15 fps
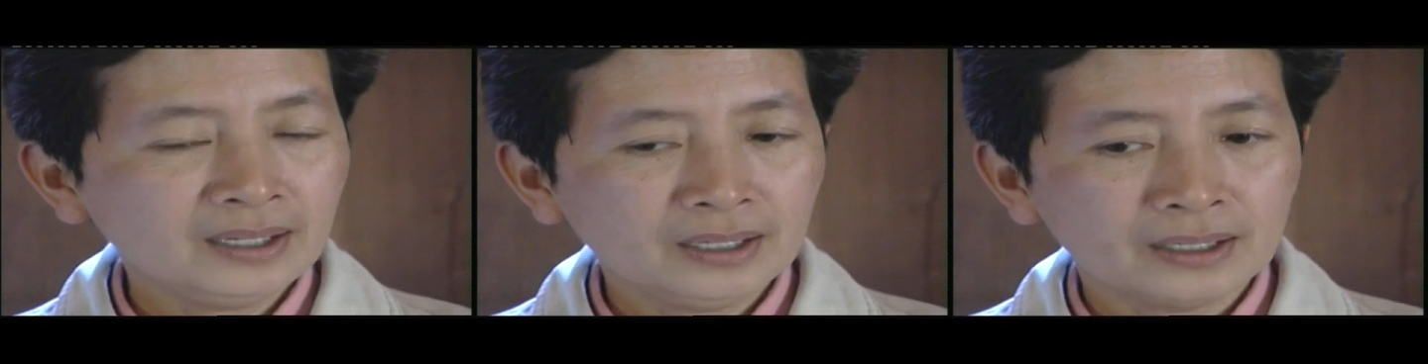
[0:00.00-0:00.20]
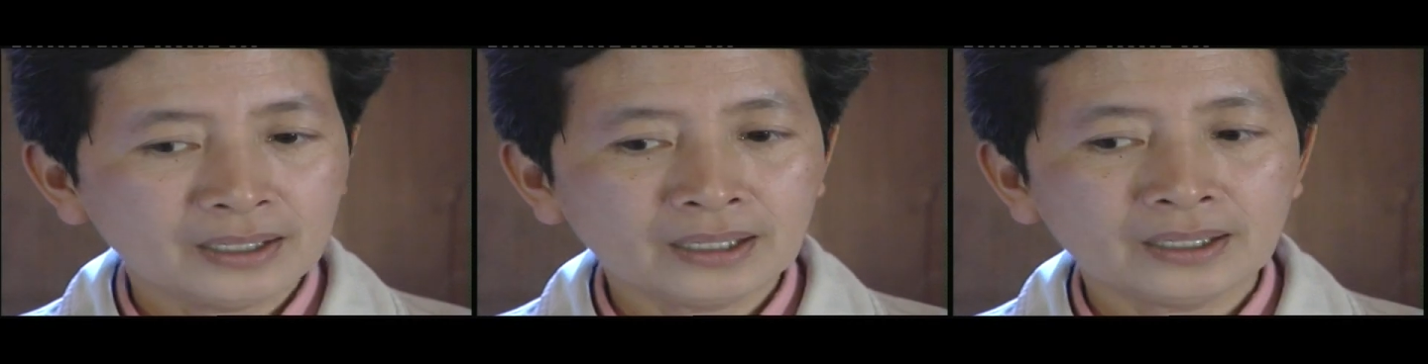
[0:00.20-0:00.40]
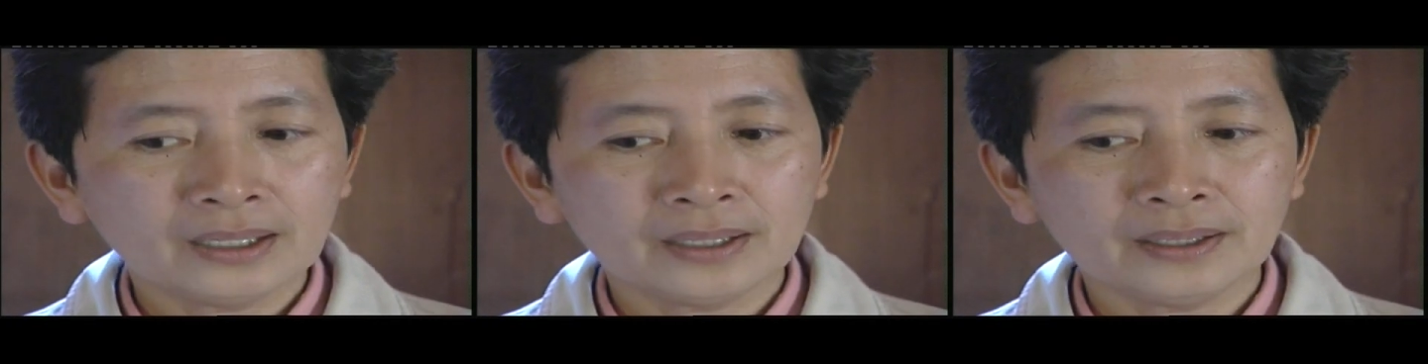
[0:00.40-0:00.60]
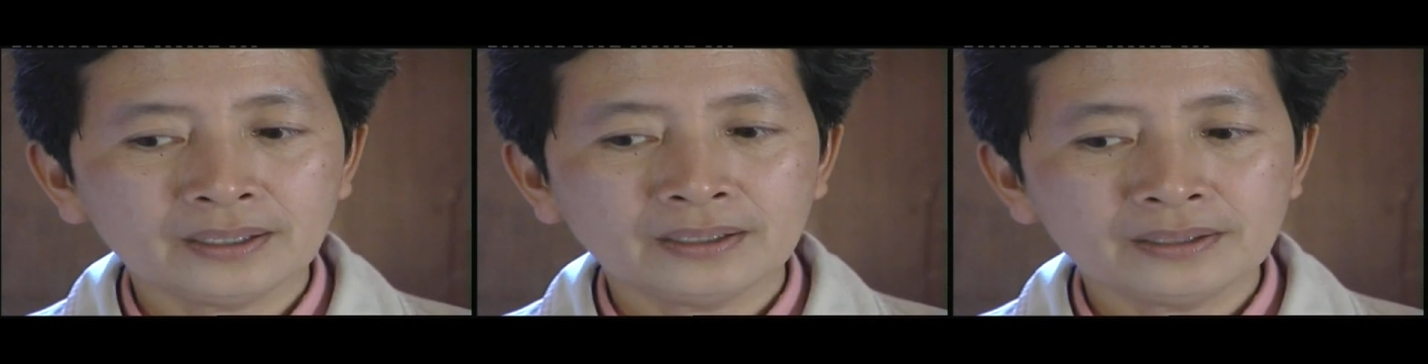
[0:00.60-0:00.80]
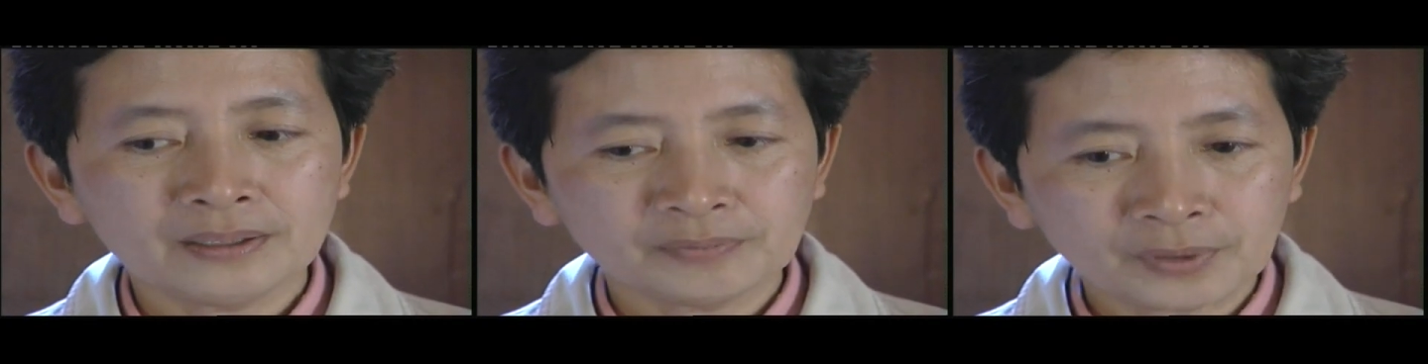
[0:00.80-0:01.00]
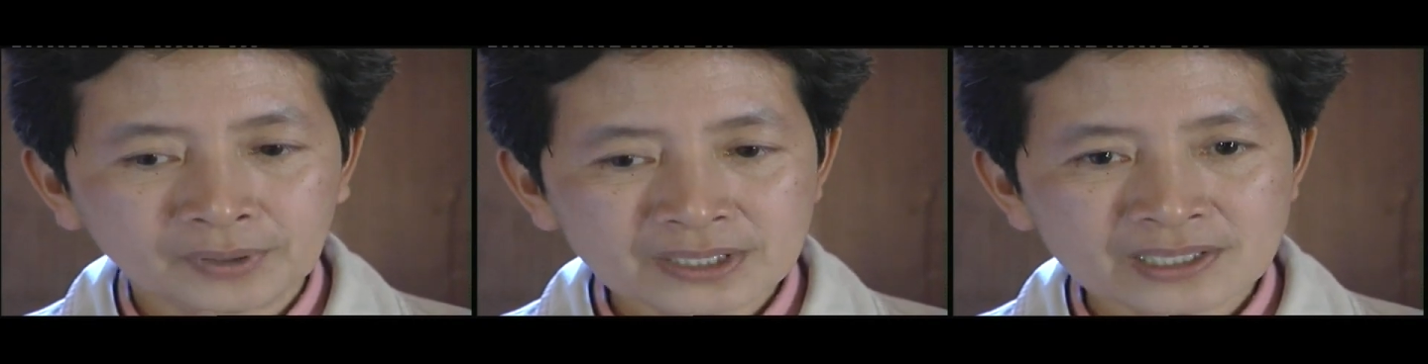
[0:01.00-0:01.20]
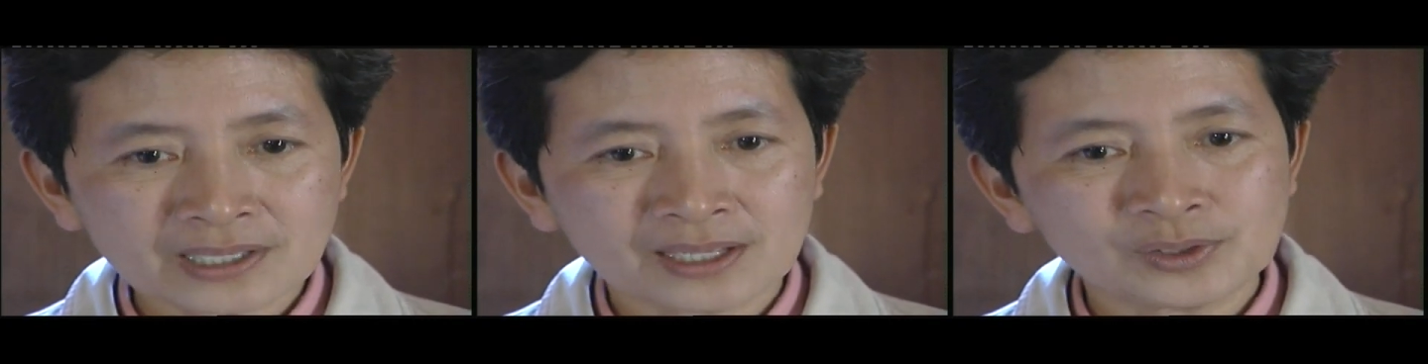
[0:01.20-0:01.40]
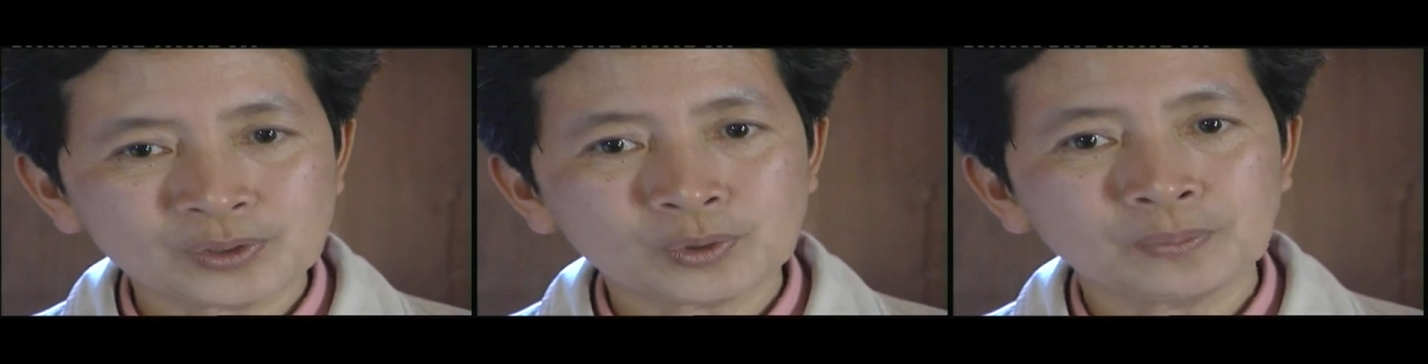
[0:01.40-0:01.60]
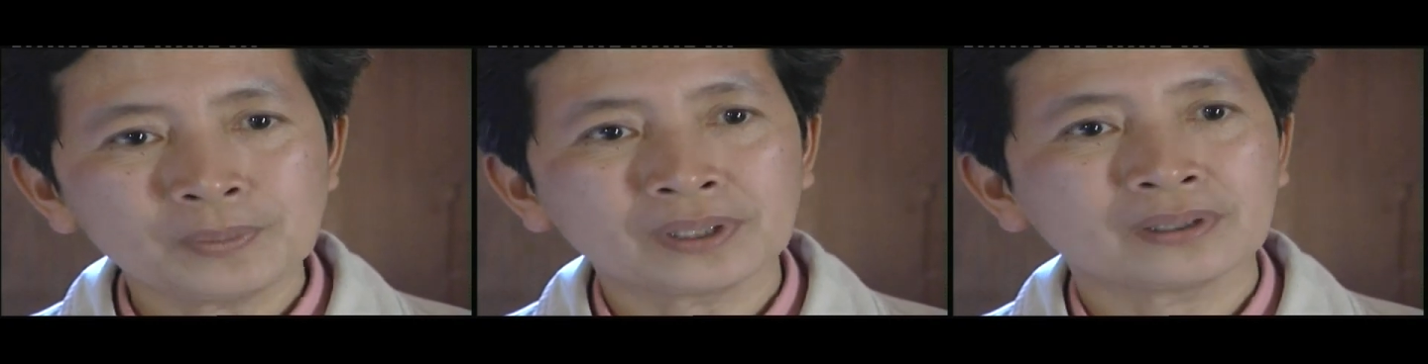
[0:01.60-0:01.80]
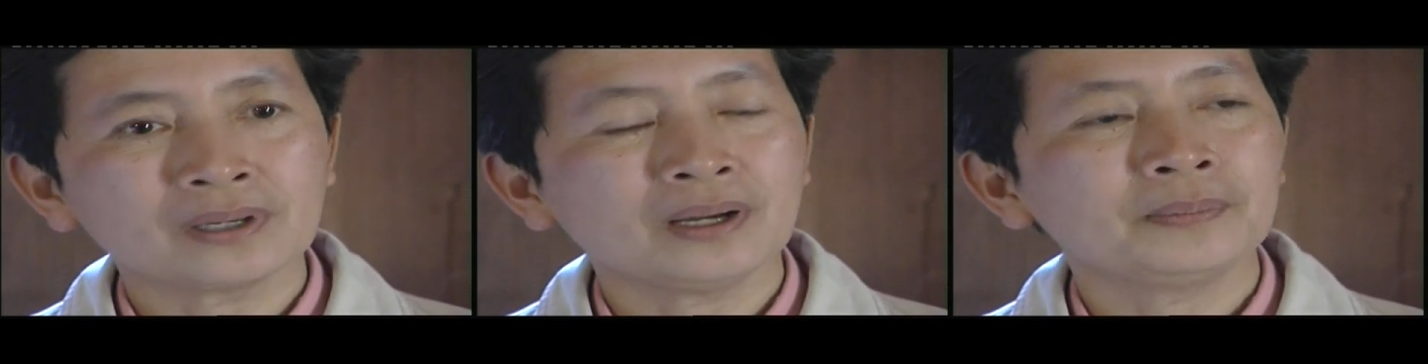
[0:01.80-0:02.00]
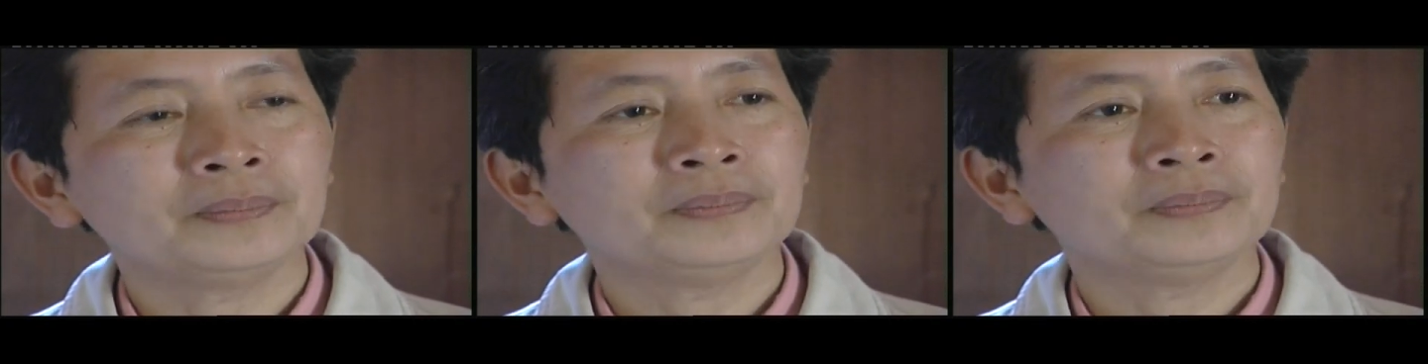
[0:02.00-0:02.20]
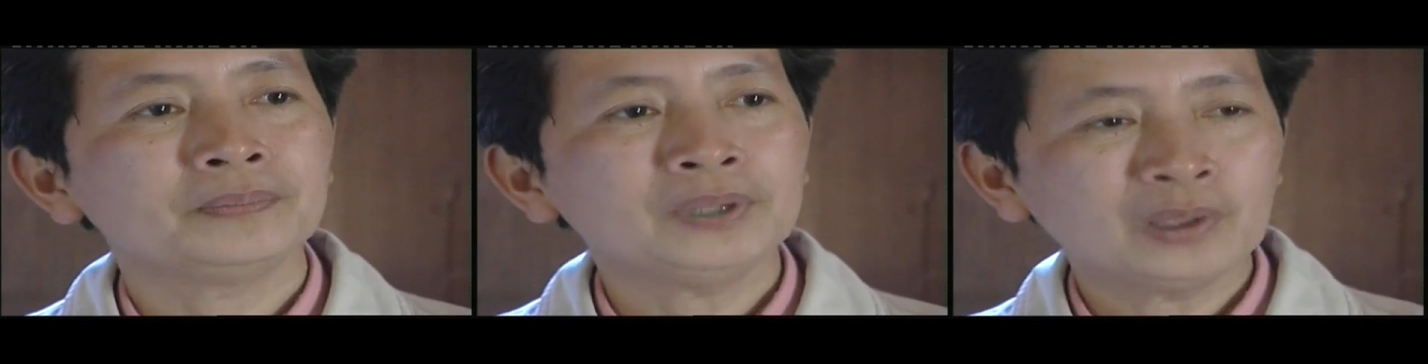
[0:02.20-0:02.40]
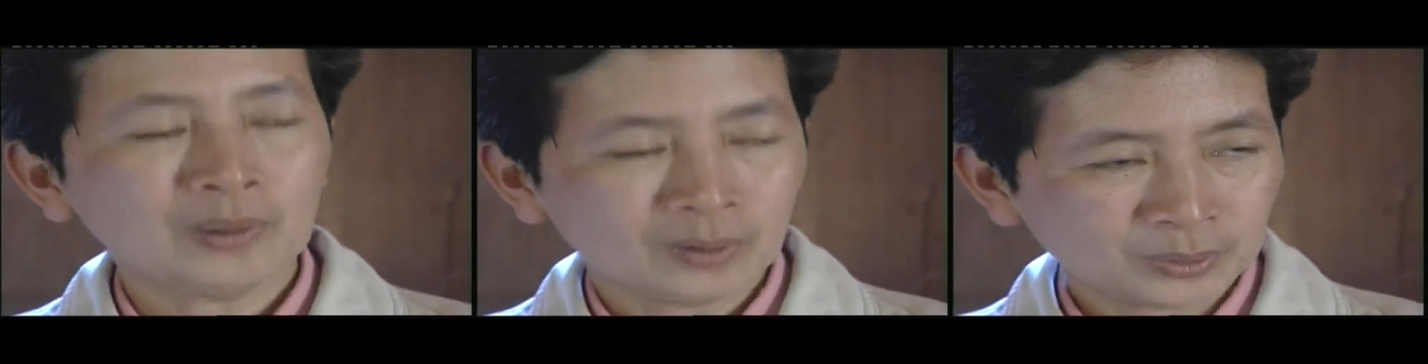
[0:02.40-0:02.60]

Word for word: Uh, the forest land should become belong